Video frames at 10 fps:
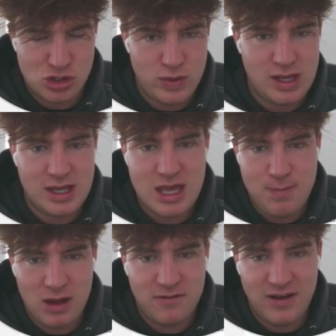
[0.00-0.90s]
so we can
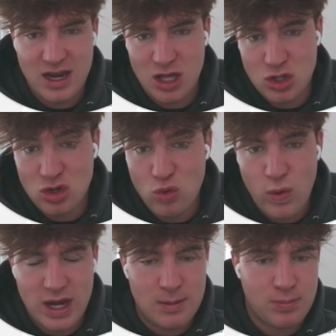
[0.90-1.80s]
keep on finding new
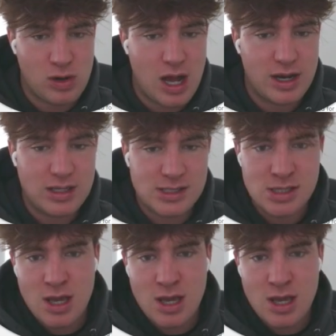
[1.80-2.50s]
winning products.